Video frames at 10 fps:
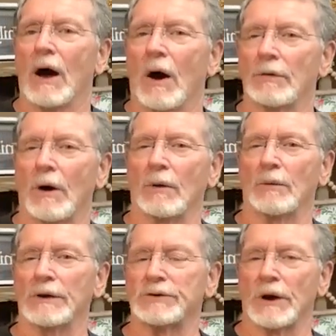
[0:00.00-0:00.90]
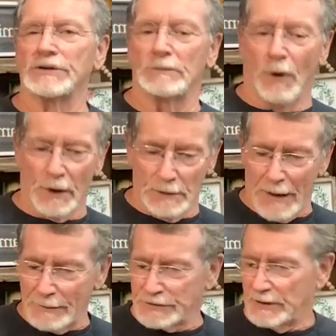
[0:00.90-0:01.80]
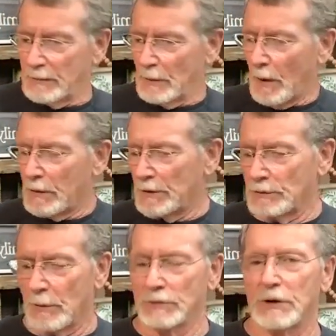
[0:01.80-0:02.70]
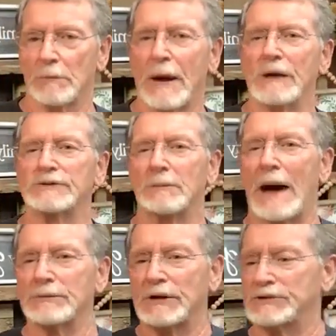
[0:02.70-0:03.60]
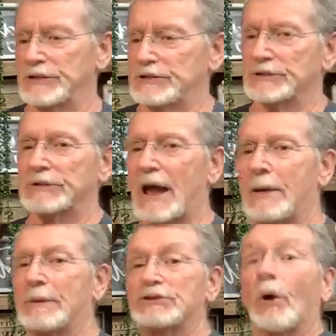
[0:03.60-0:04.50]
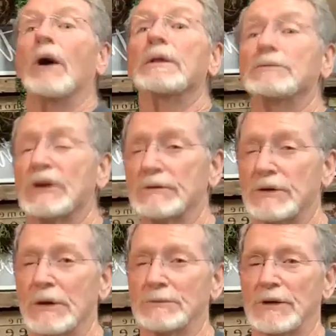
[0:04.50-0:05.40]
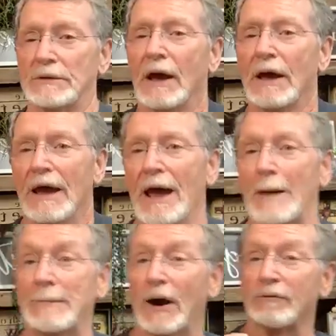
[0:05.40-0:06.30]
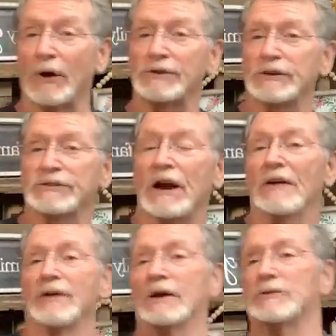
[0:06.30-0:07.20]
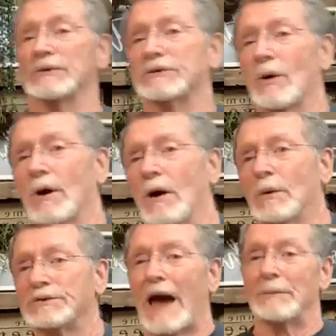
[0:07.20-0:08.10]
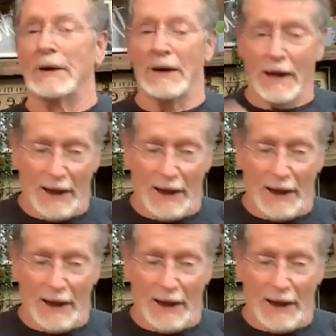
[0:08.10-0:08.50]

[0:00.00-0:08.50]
on, on resurrection morning, the Bible said they were walking on the roads of Emmaus, and the Bible said Jesus came and joined himself to them and said, and I'm paraphrasing, he said, Hey fellas, what's going on? What's happening?